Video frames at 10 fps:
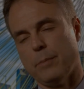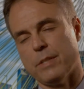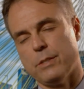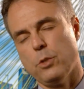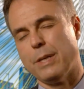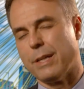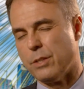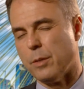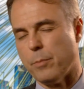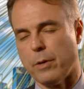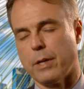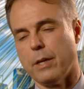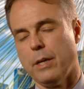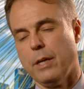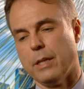In Brazil and Latin
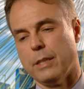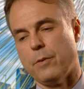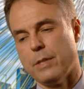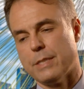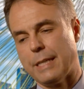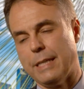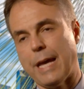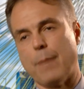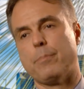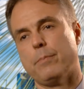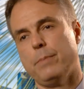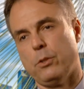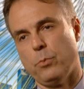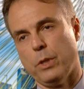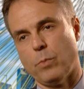America, there is a gap
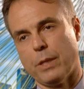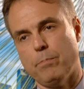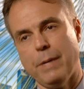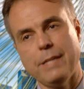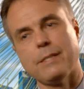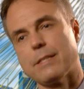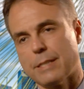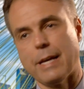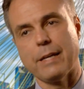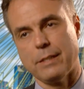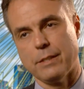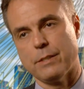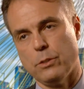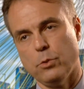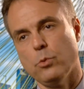between what basic
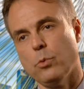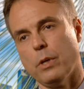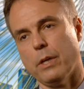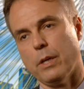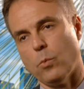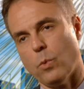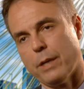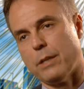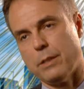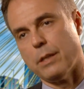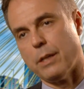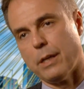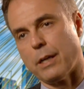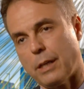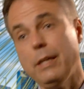scientists do and what
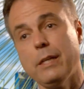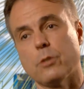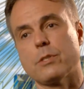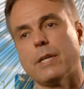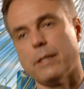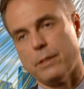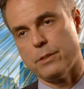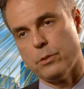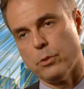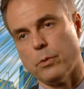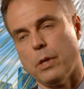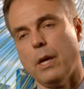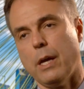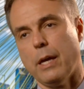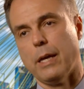uh, uh, clinical scientists do.
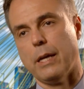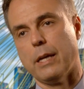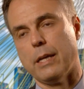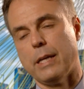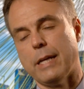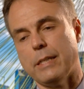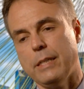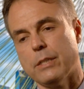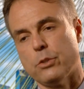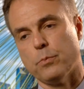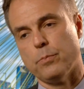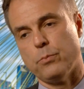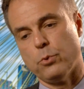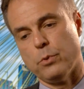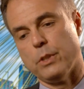And the idea to,
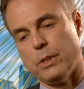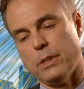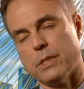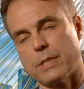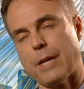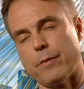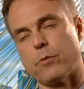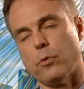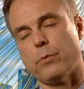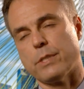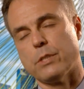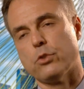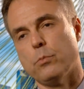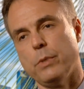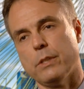to, in this kind of conference is
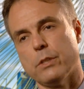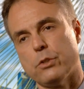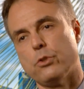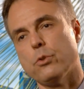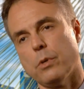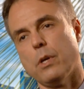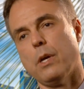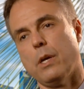to bring these two